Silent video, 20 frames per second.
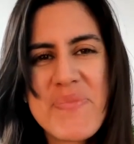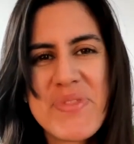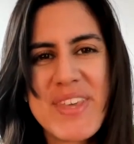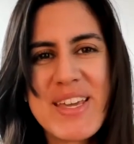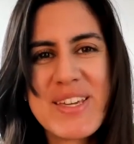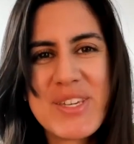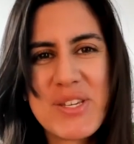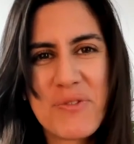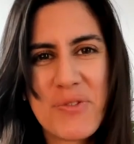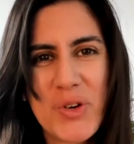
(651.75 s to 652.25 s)

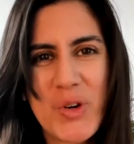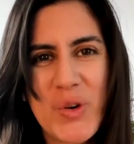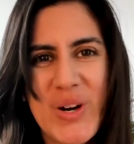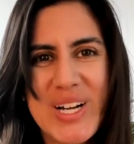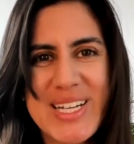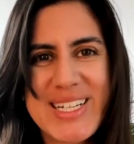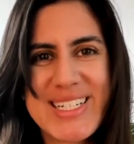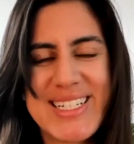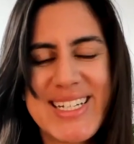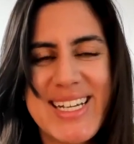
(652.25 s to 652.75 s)
Thank you for
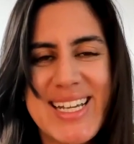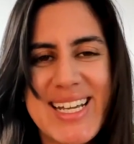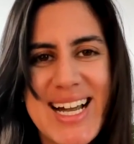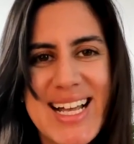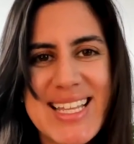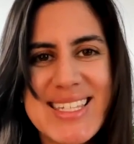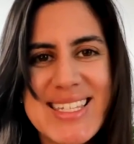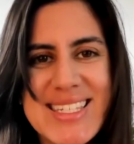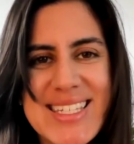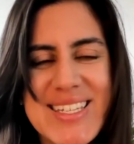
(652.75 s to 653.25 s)
watching,
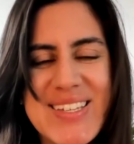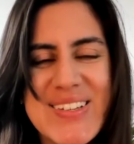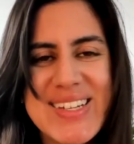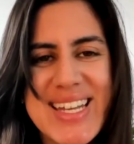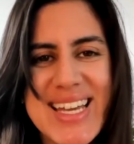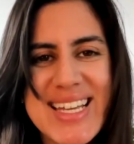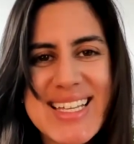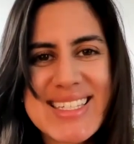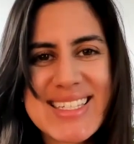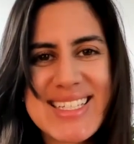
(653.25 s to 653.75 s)
and see you
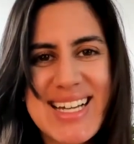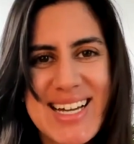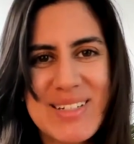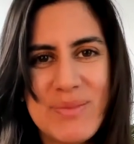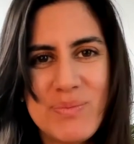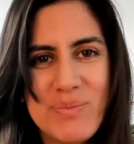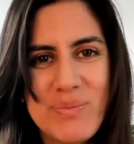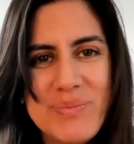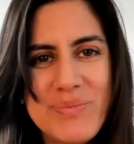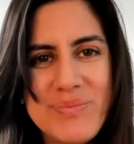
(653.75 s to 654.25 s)
next time.